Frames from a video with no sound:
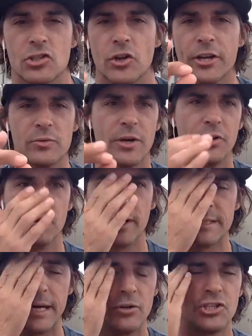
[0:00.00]
So here's what I'm gonna do,
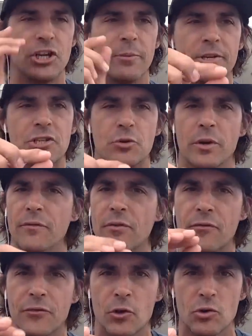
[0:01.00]
guys. I'm gonna share my screen for
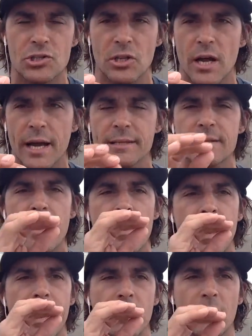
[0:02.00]
a few slides,
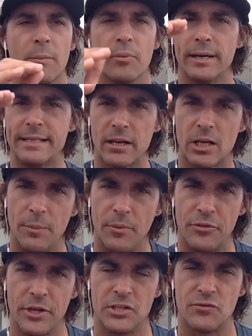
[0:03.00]
and I'm gonna break down a couple
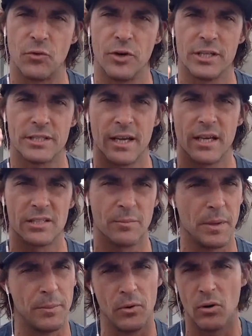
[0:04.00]
things for you because uh, some
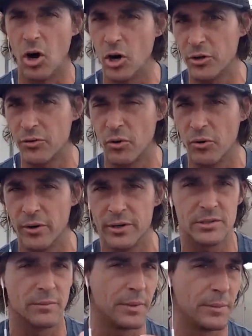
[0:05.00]
people are auditory,
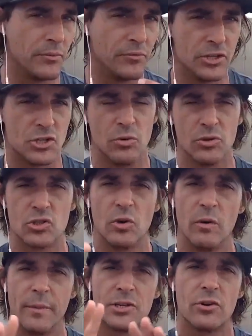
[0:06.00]
some people visual. So I
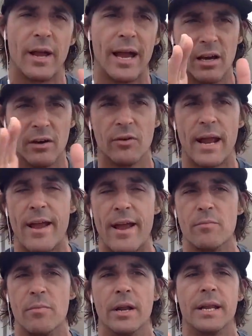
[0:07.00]
wanna make sure I cover
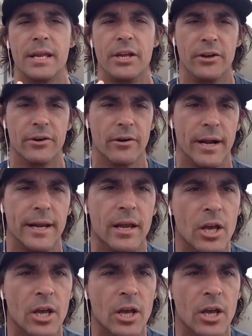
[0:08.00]
everybody here, right?